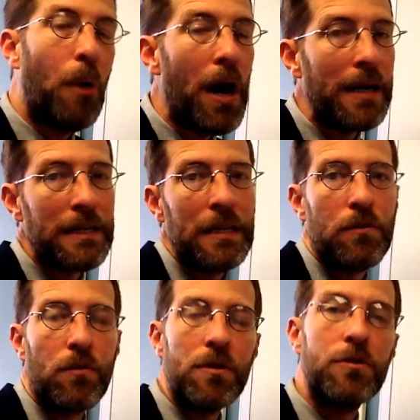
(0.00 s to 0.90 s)
but in
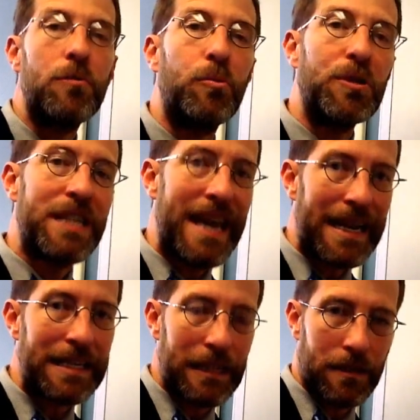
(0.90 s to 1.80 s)
order to
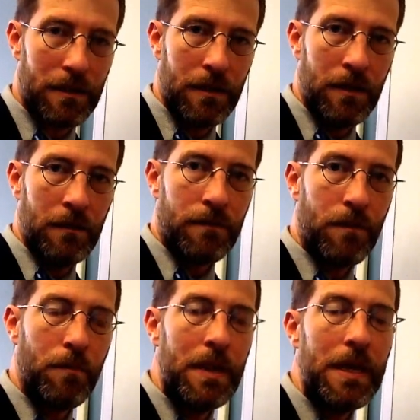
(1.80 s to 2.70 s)
protect it
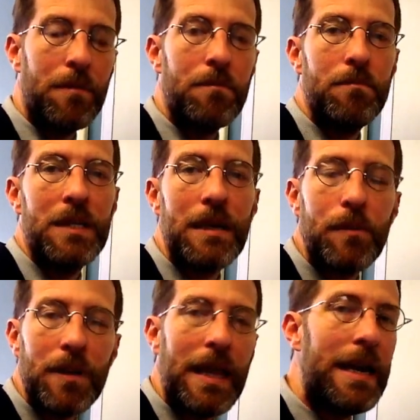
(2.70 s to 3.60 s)
from being
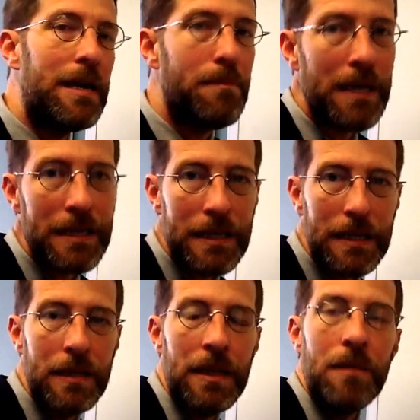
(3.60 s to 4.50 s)
manipulated,
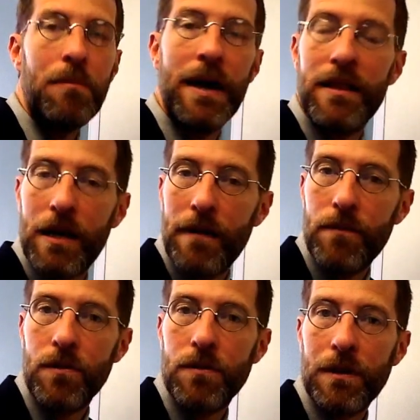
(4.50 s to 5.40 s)
amended by the
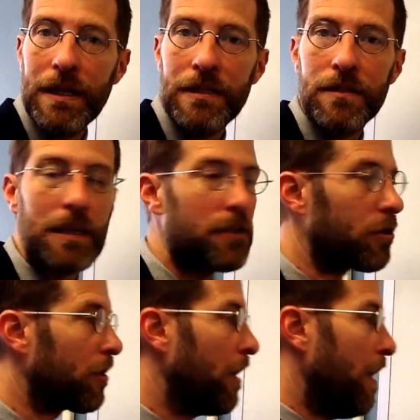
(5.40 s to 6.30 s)
governor and the
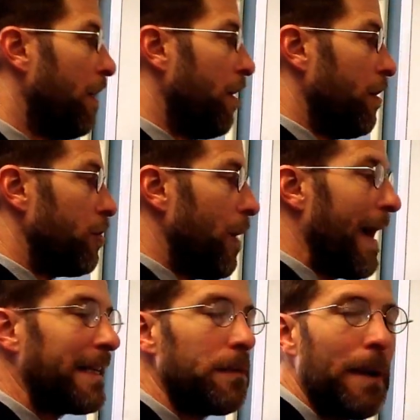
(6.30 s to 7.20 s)
legislature, you
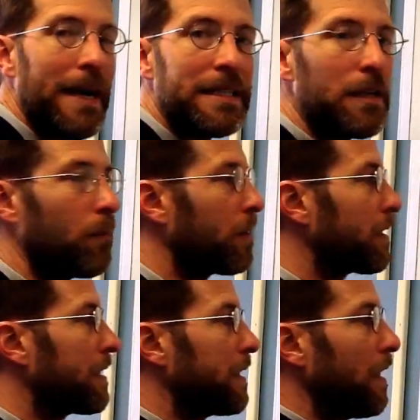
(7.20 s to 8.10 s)
had to pass it
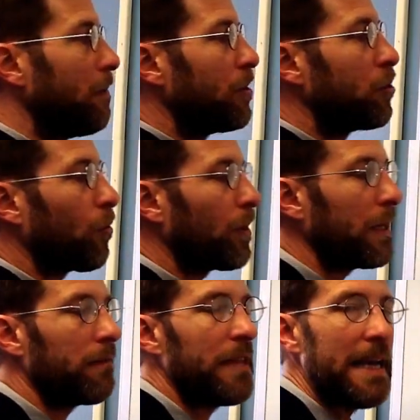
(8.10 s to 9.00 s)
with a
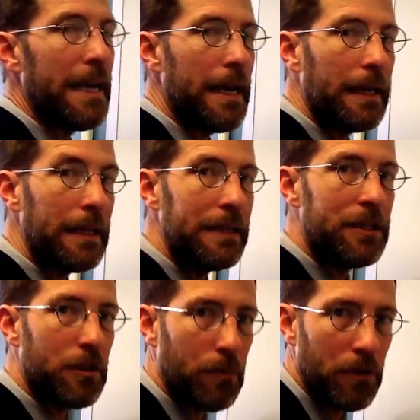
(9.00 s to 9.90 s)
majority of the
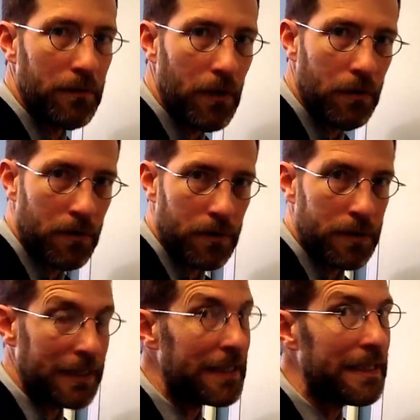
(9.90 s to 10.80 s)
eligible
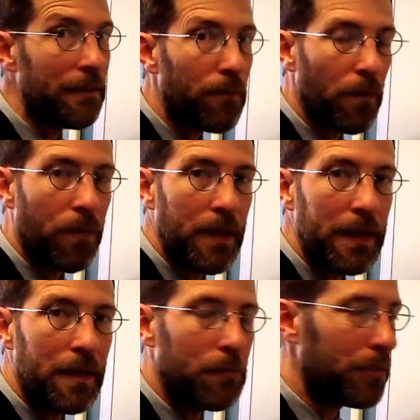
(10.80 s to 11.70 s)
voters. That's a different
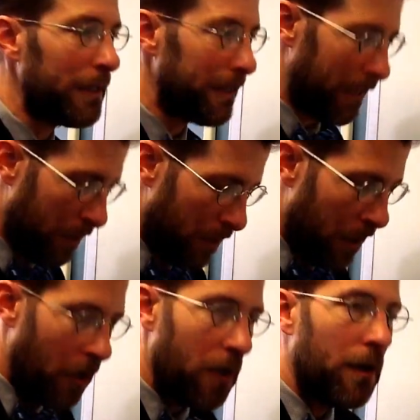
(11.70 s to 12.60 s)
thing completely.
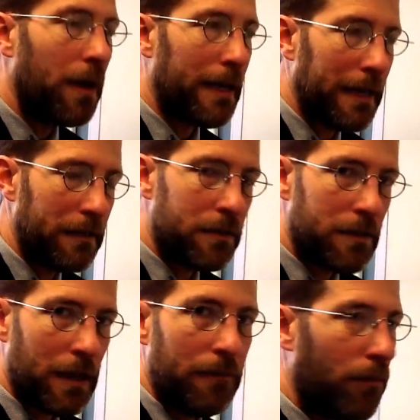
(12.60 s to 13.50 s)
Again,
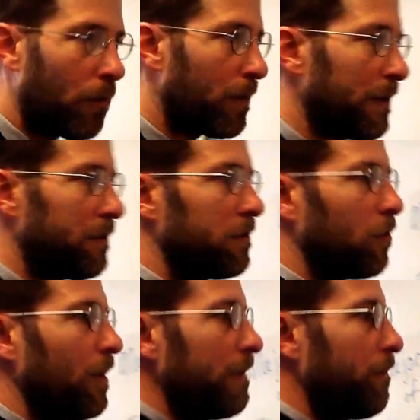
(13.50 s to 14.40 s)
slide forward. In
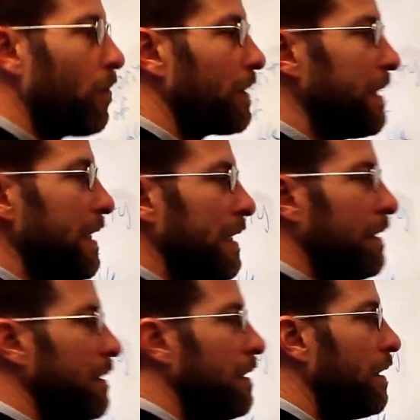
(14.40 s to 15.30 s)

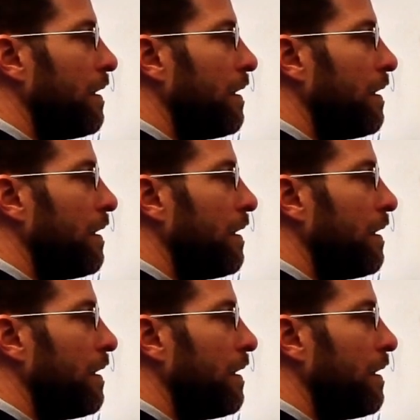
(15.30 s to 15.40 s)
2014,